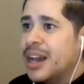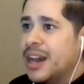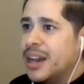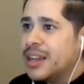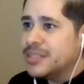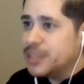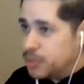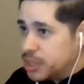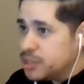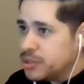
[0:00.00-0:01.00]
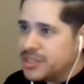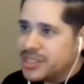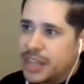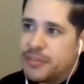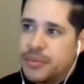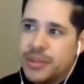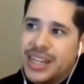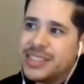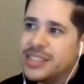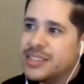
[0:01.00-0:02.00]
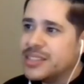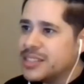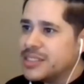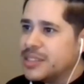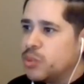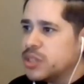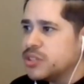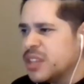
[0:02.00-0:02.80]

as the original design from the 1961.